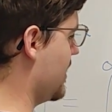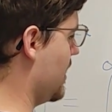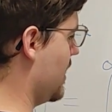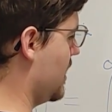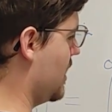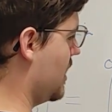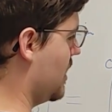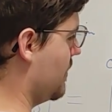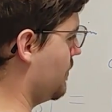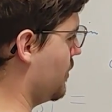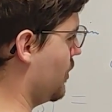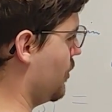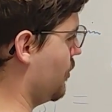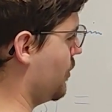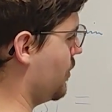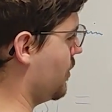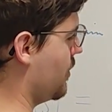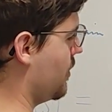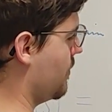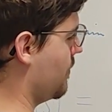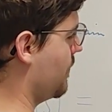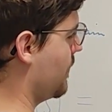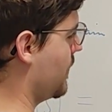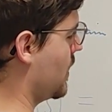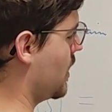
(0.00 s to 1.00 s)
sign in both.
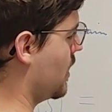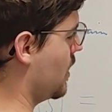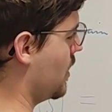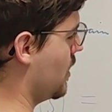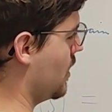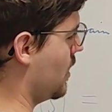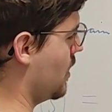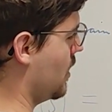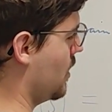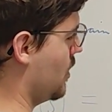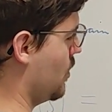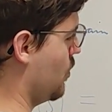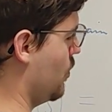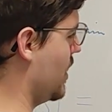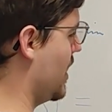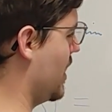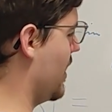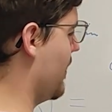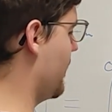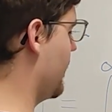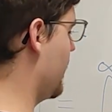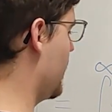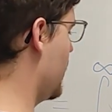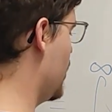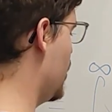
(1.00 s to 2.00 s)
We
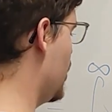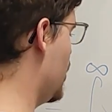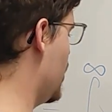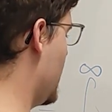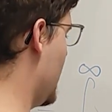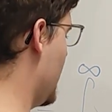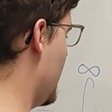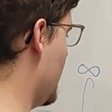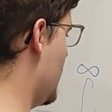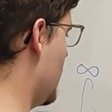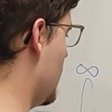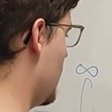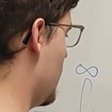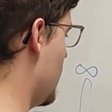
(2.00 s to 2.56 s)
have the j